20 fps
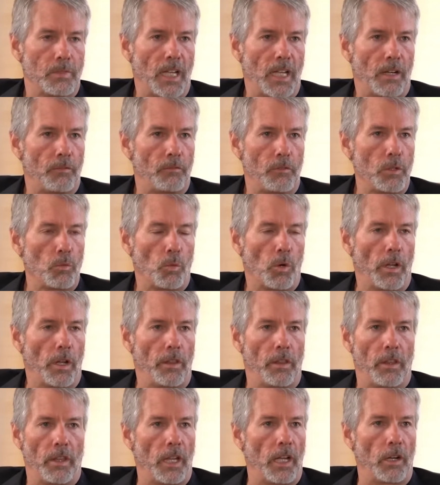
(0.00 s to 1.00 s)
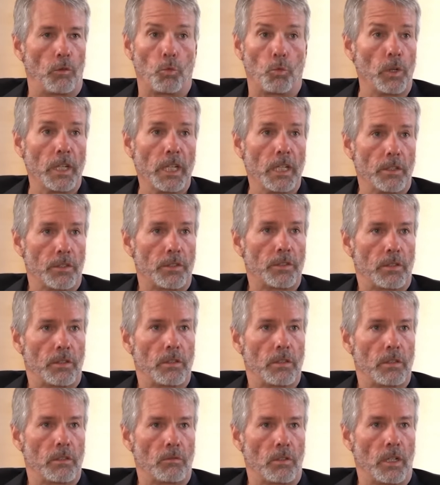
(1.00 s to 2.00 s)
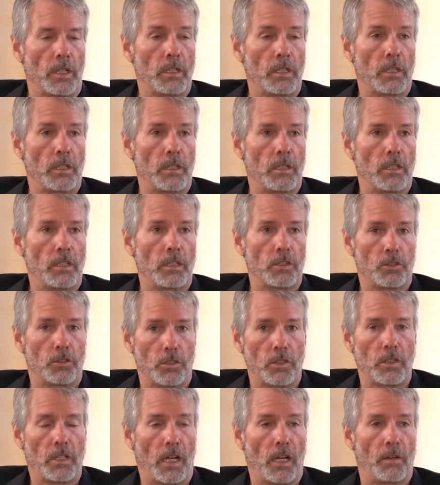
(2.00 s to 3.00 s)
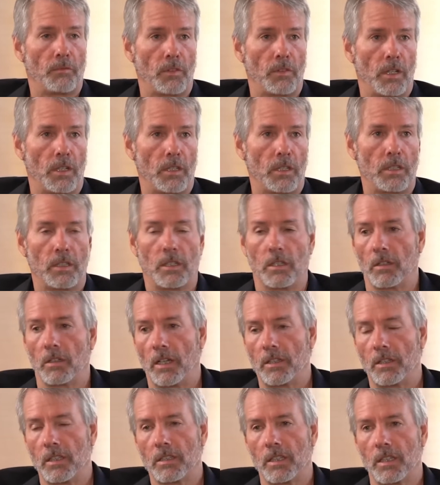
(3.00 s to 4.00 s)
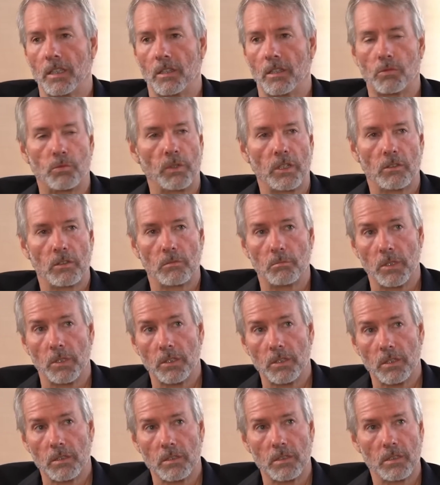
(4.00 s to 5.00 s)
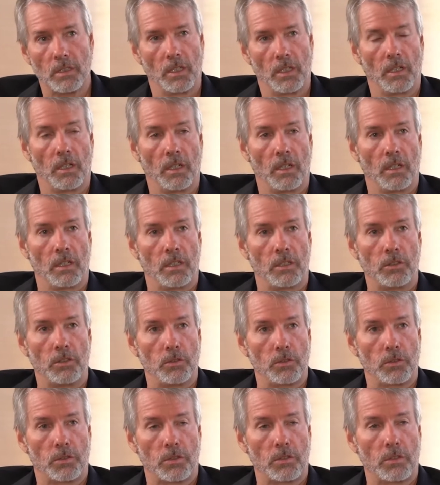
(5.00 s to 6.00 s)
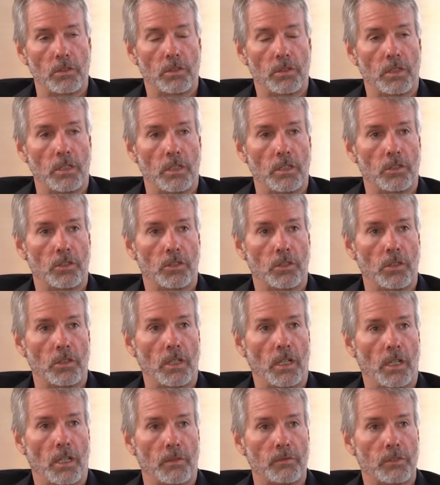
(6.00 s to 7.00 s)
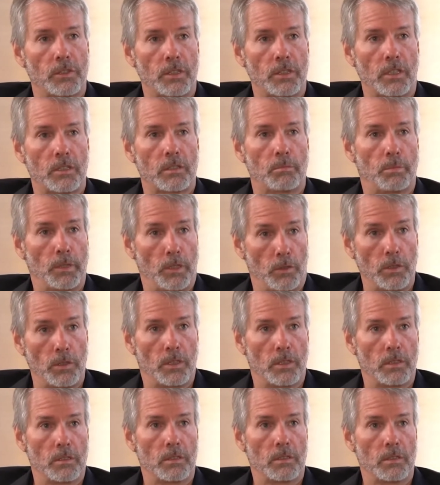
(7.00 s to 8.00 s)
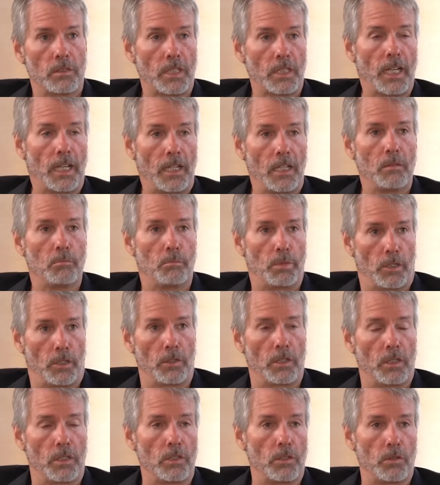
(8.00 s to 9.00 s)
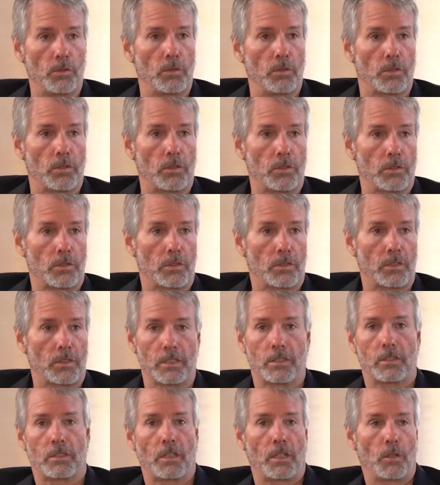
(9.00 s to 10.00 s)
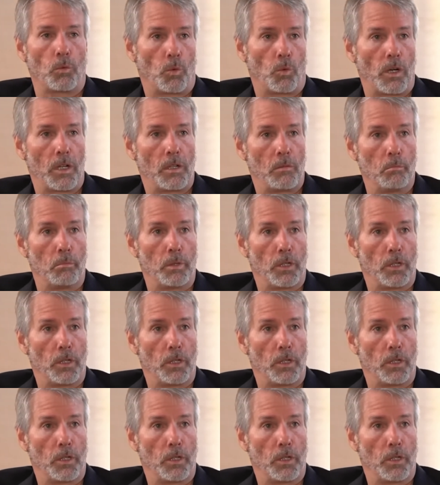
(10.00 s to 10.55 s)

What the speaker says: everyone that reads, right? It should have, I think they had 300 million users. It should have 6 billion to 8 billion users. Let's say 1